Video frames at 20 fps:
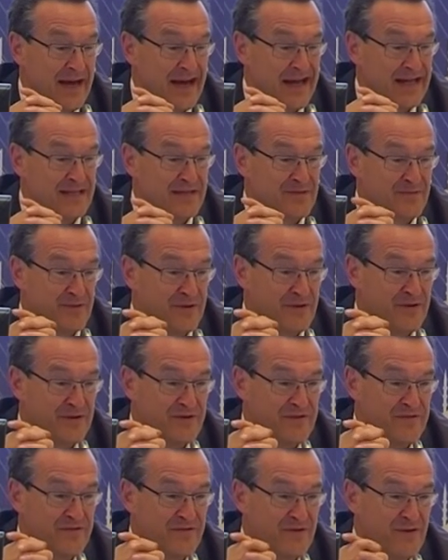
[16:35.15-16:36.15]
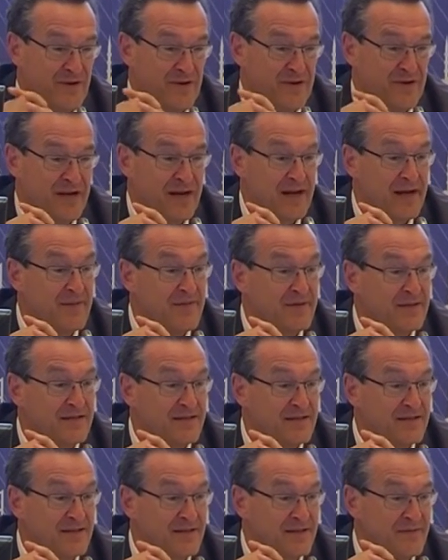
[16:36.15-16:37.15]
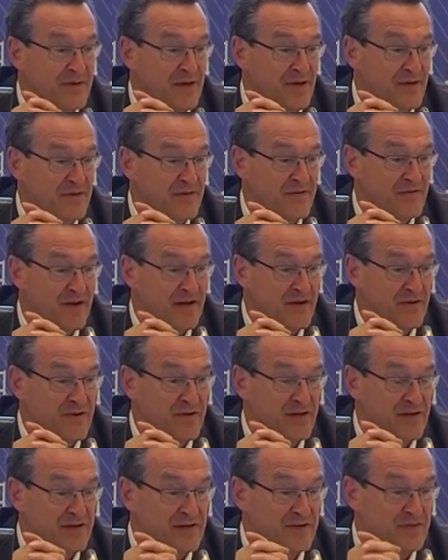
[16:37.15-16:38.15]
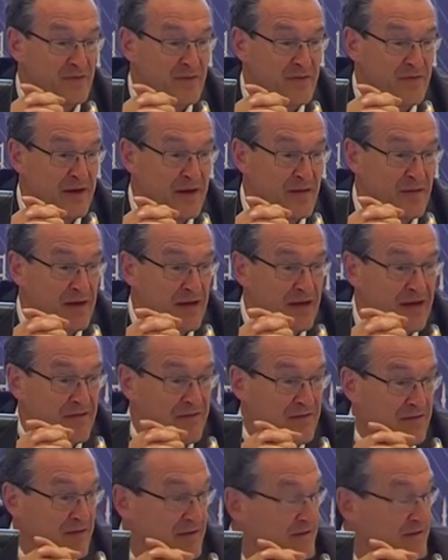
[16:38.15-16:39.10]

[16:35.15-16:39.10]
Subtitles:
experts for a limited amount of areas. We maybe have